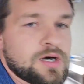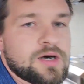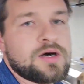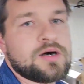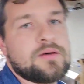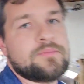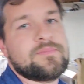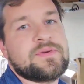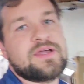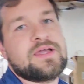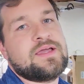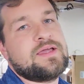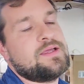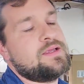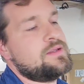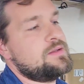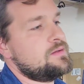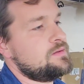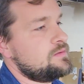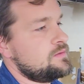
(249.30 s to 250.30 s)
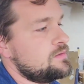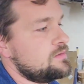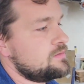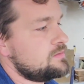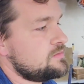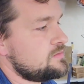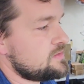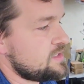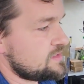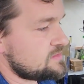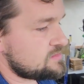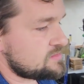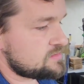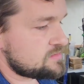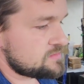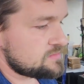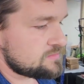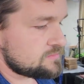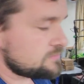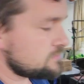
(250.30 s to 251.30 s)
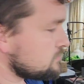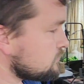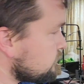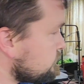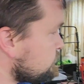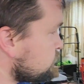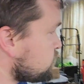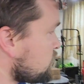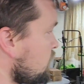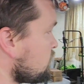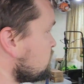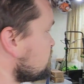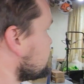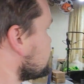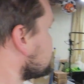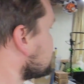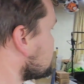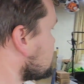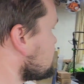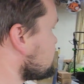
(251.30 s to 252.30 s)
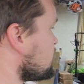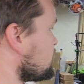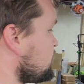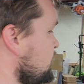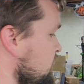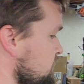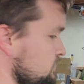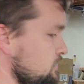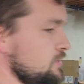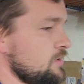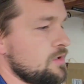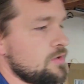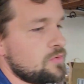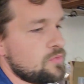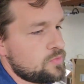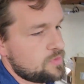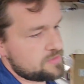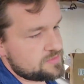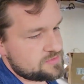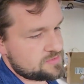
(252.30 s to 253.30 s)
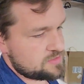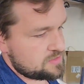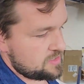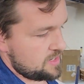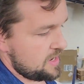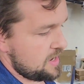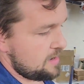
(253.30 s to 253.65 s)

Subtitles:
and that's probably going to come up. I don't know what's going to